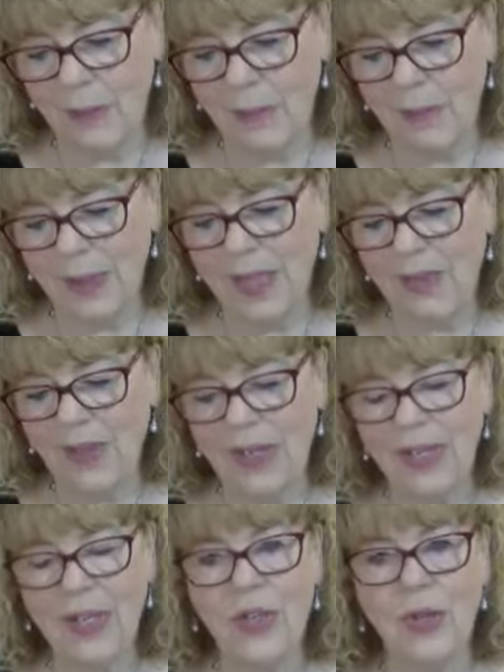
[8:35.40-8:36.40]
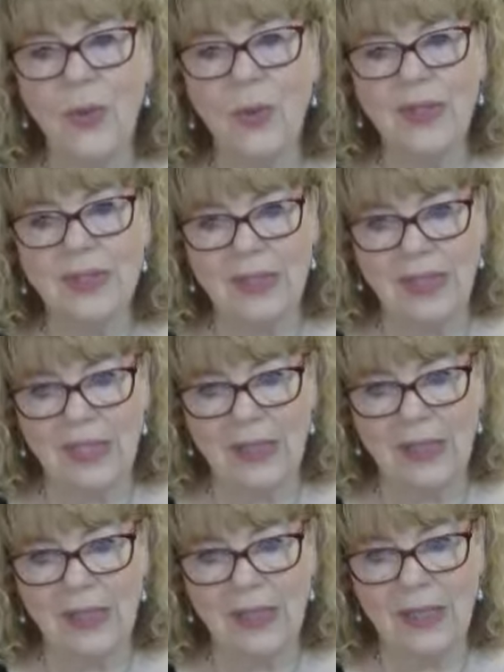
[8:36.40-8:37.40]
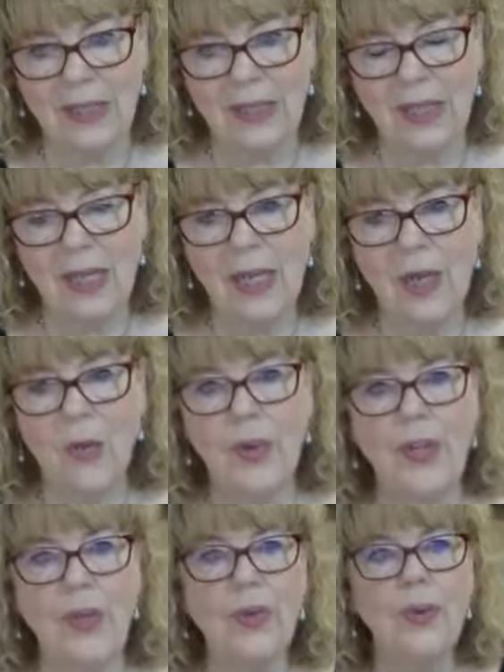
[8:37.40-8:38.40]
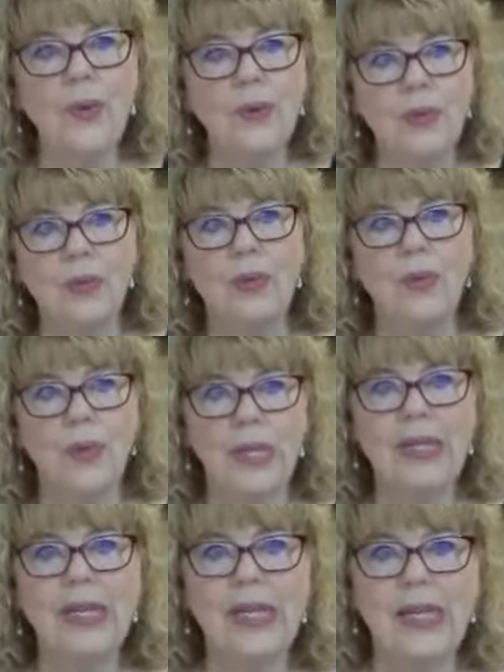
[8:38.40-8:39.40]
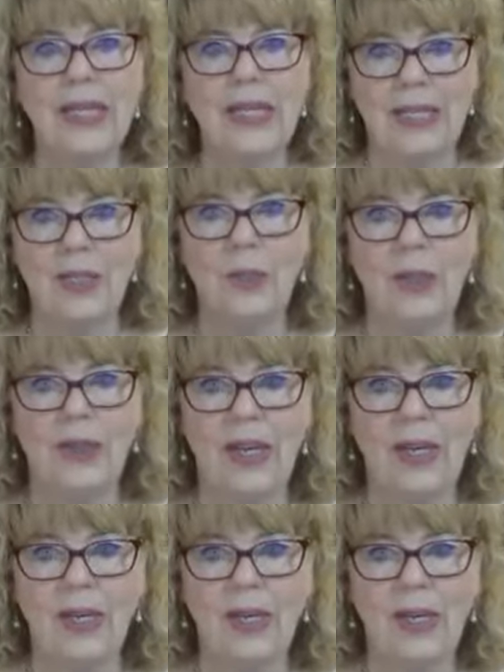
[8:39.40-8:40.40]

Believe it and you will see it. When you really connect with that,